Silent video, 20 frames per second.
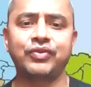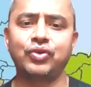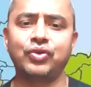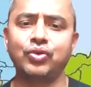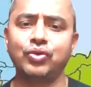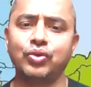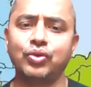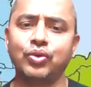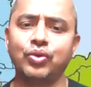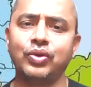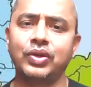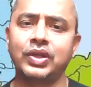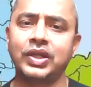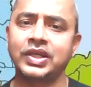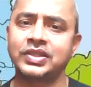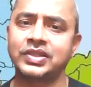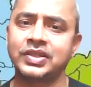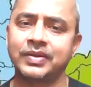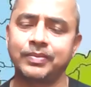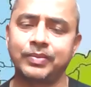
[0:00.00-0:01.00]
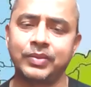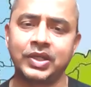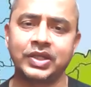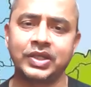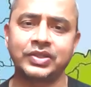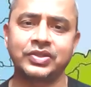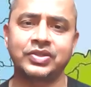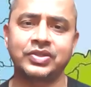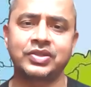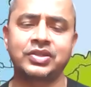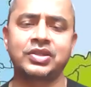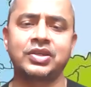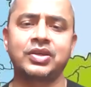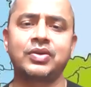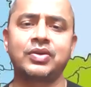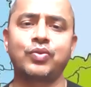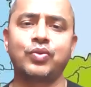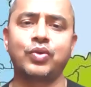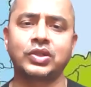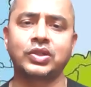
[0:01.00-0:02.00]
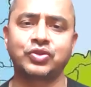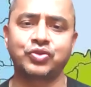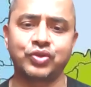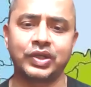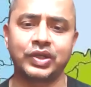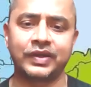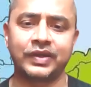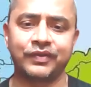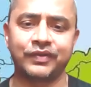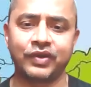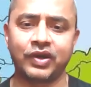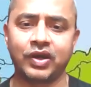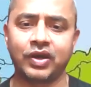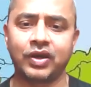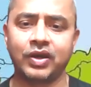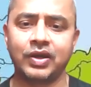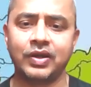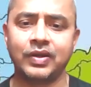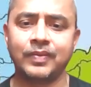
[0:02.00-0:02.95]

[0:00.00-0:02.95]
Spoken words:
no resemblance whatsoever